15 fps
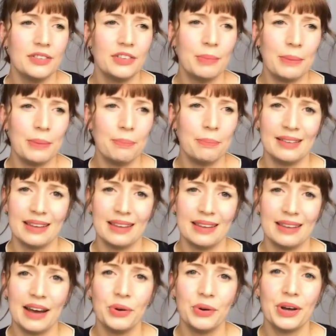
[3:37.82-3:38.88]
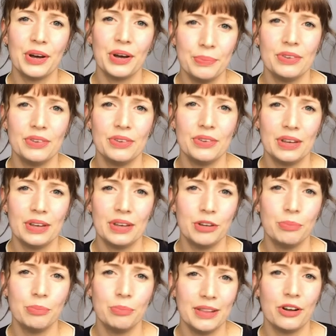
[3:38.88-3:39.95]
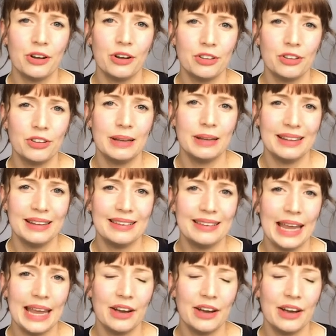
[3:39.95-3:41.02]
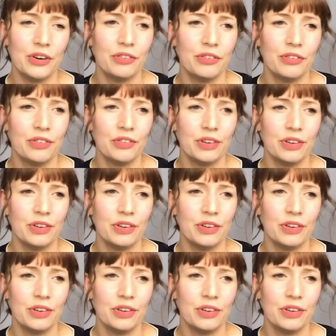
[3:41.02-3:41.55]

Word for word: to make better outcomes and to bring the possibility of